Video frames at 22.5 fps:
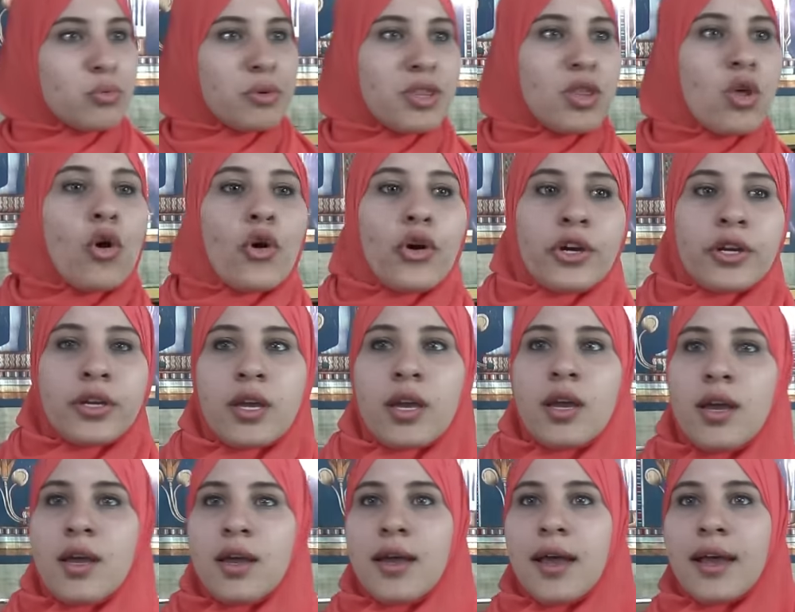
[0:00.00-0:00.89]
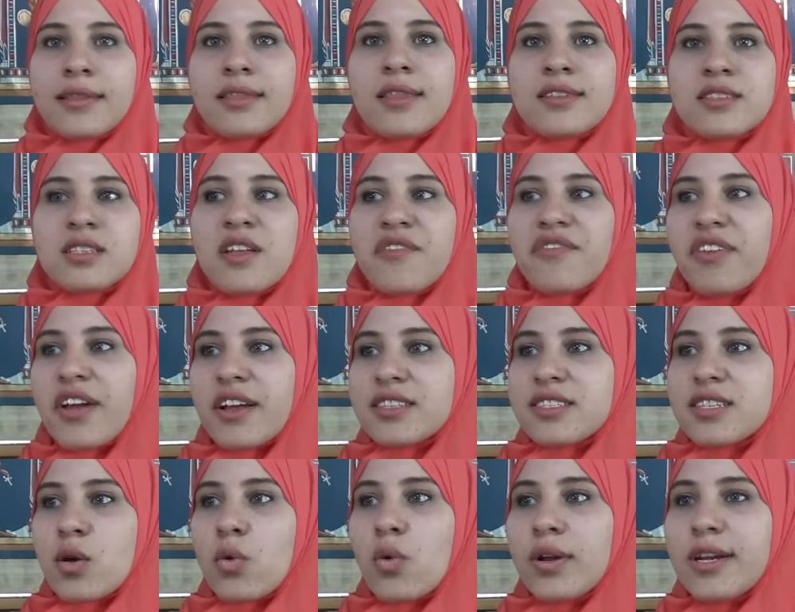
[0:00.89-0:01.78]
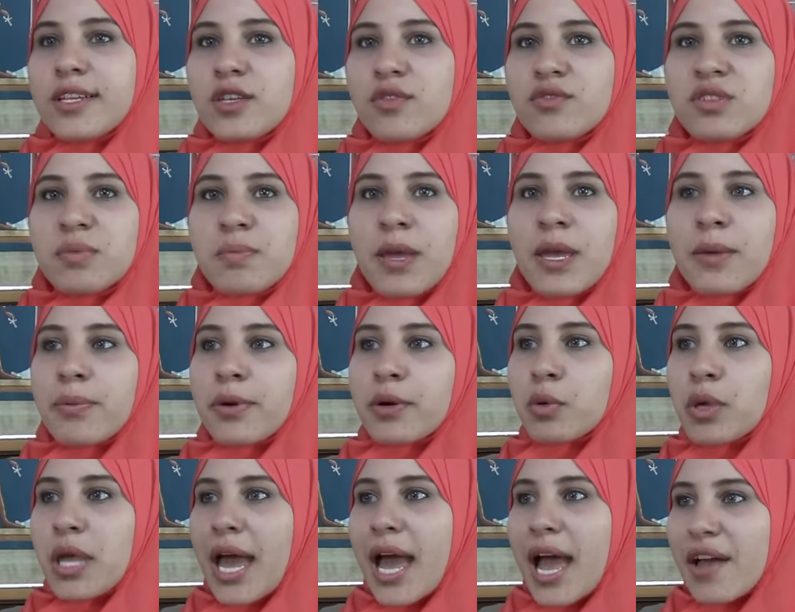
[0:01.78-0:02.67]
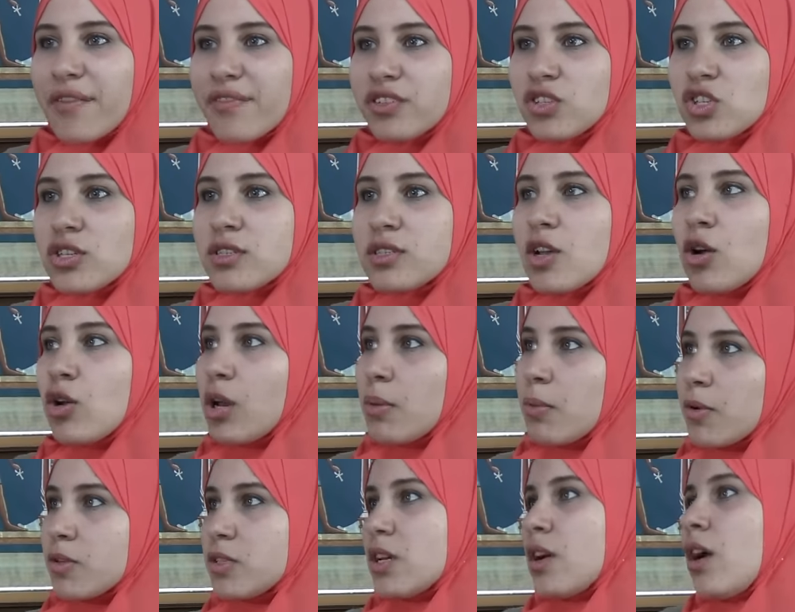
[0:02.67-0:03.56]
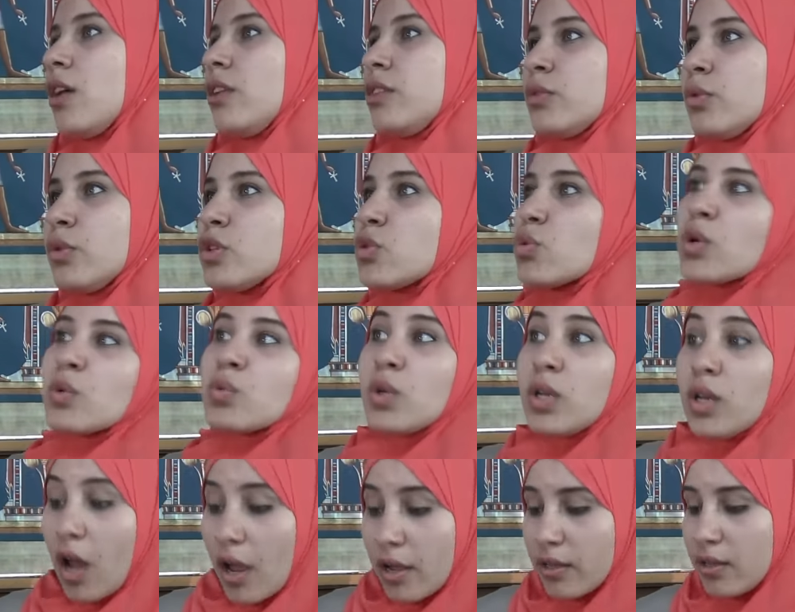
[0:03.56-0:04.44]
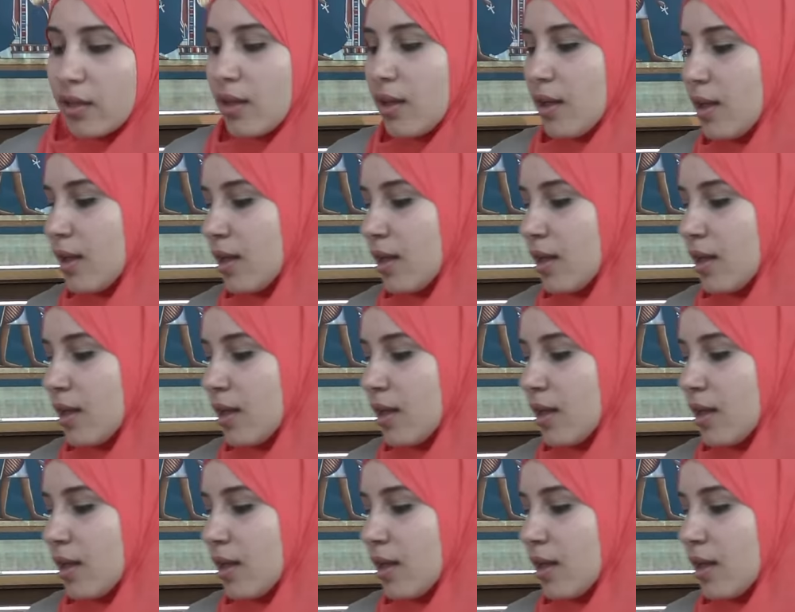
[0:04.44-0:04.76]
to be dark. It doesn't affect the quality of the paper we have, it's just all about the color, which one we like.